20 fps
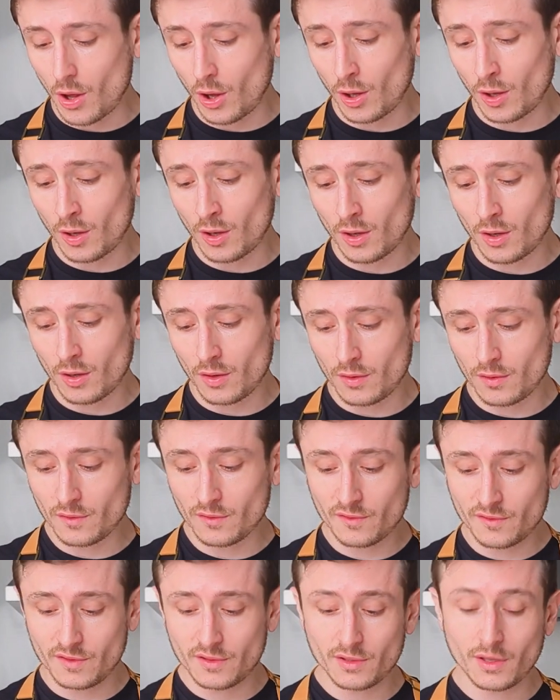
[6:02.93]

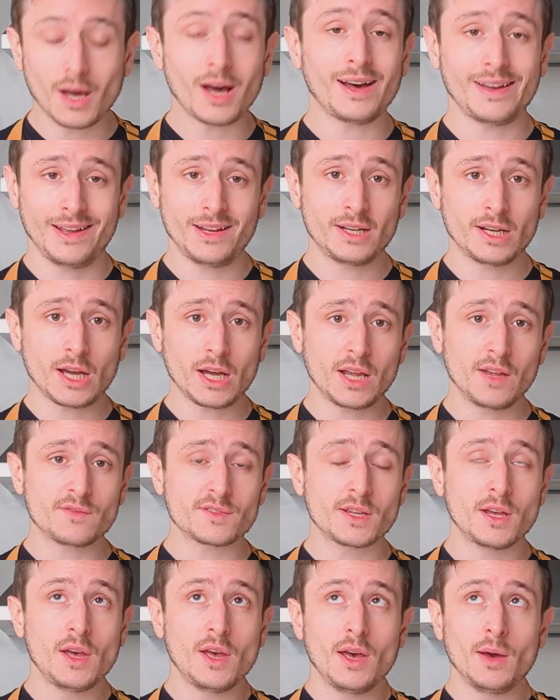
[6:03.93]
of high-end knives,
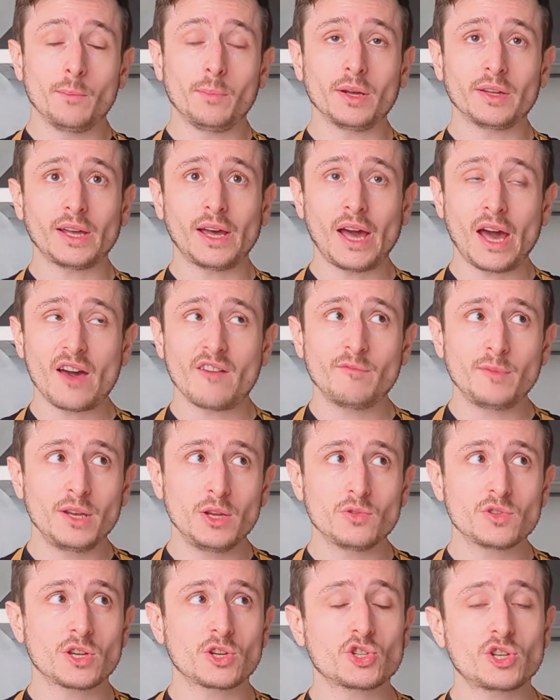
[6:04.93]
but I have been
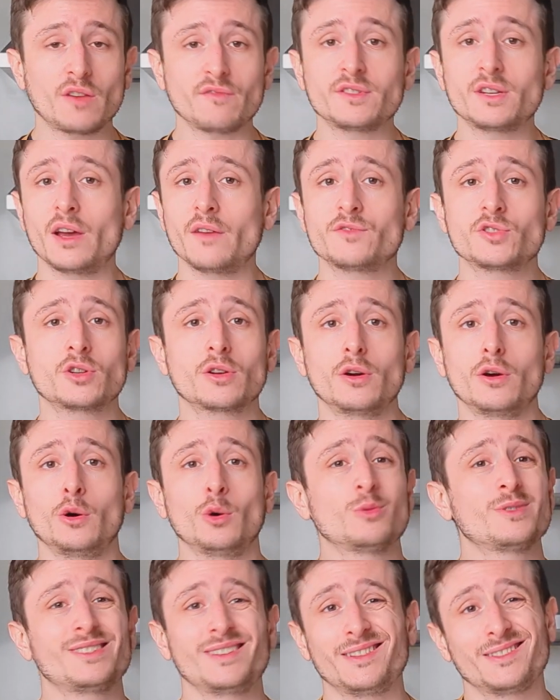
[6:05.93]
using Chef's Knives to Go
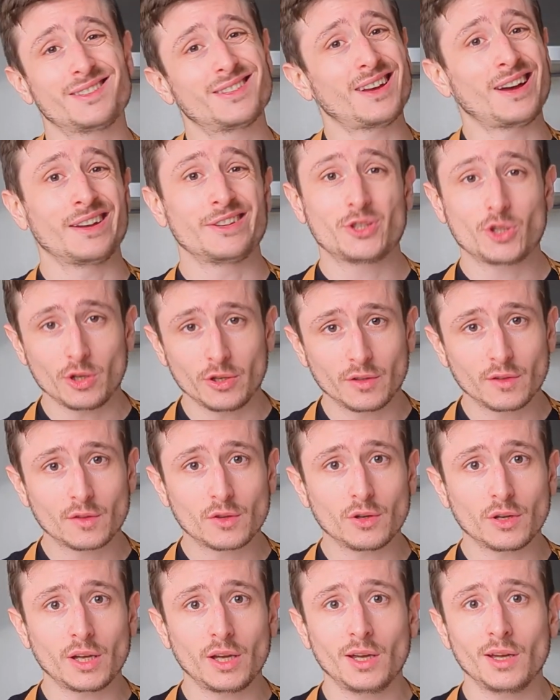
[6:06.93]
since I started
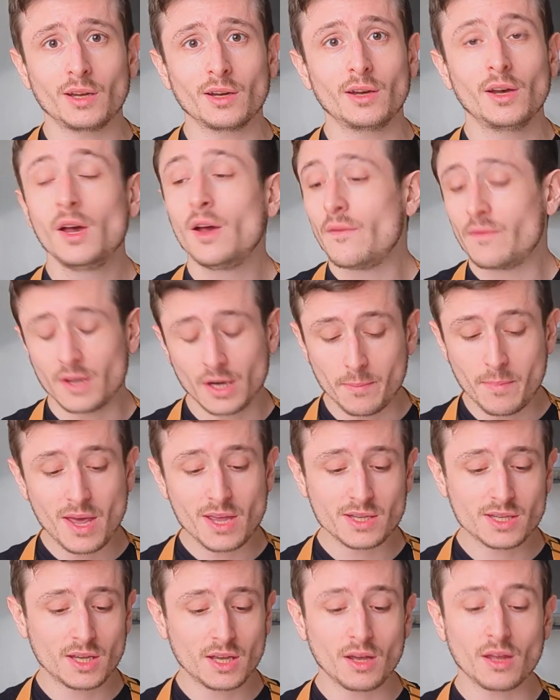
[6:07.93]
cooking. They're
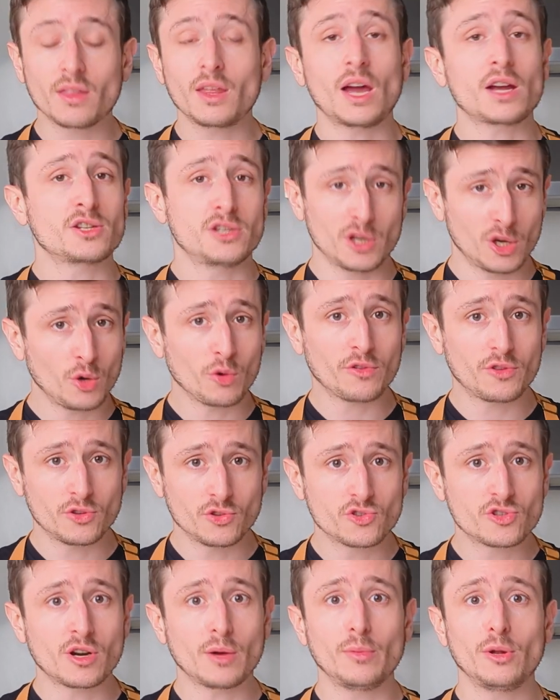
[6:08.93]
amazing. They actually go through the
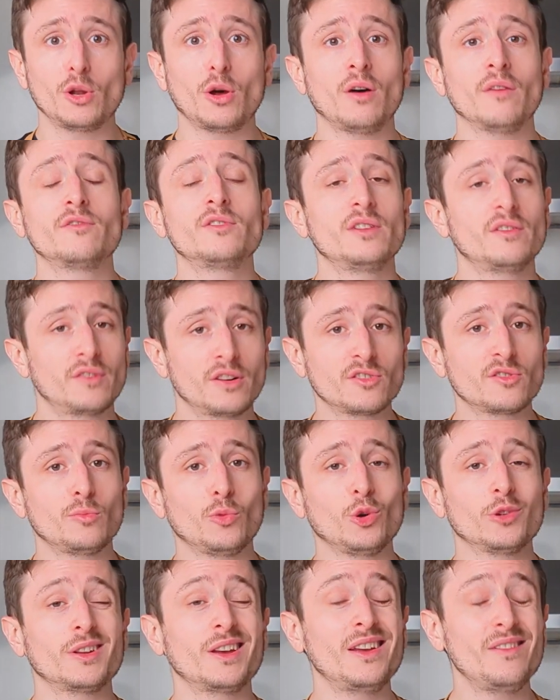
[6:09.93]
trouble of delivering to
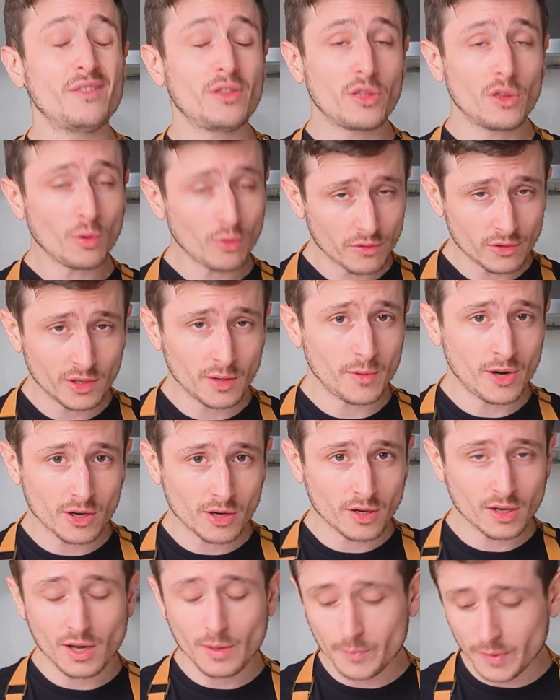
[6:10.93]
Malta, even though they're an
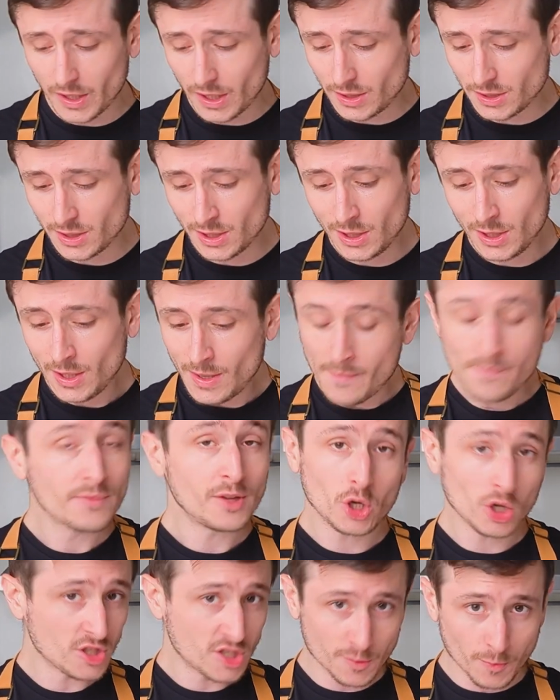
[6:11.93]
American company. They're
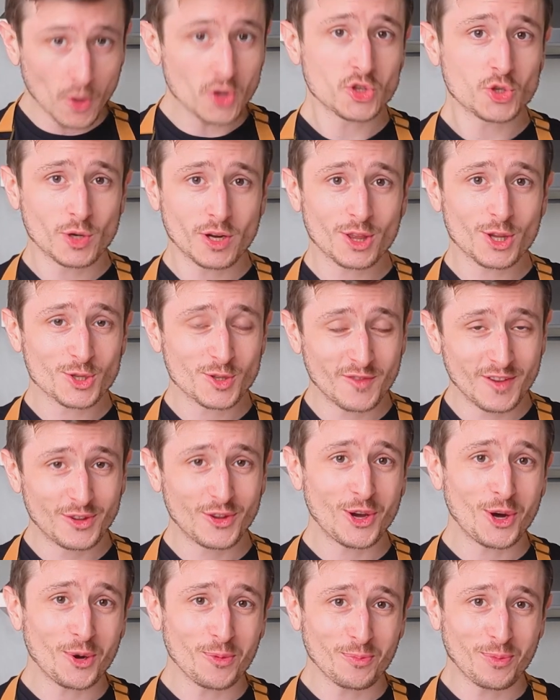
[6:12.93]
not sponsoring this
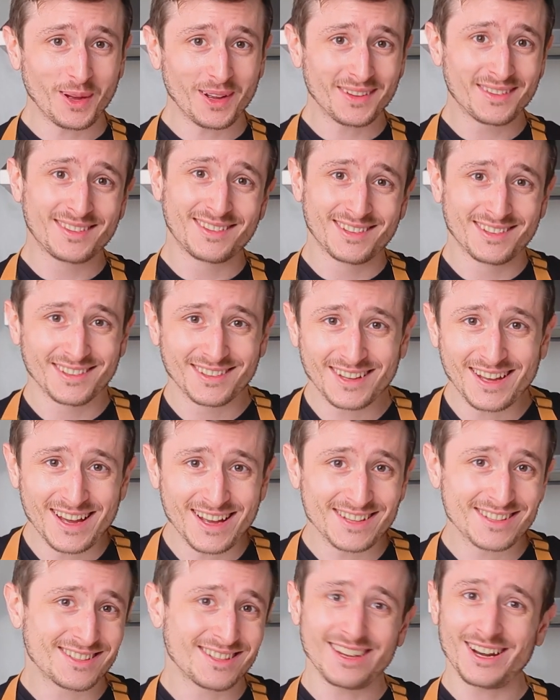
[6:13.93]
video, but
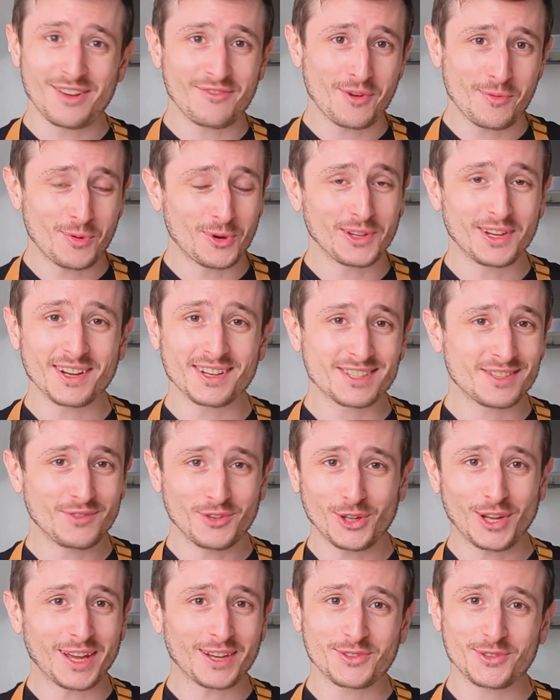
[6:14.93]
guys, I love your products. If
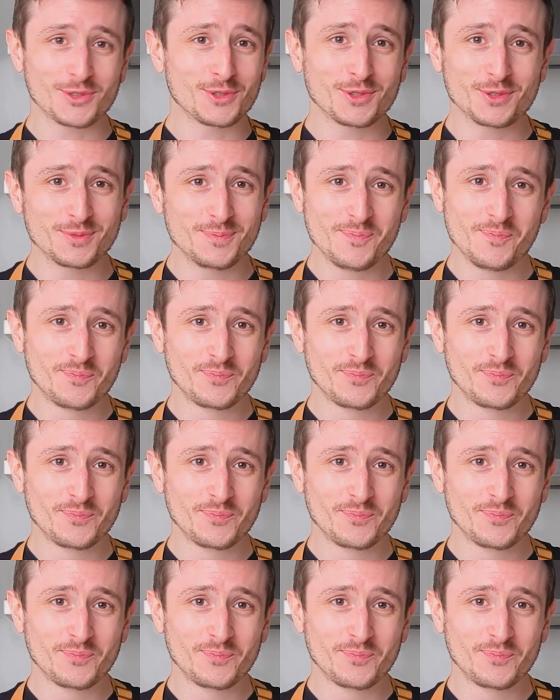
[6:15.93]
you'd like to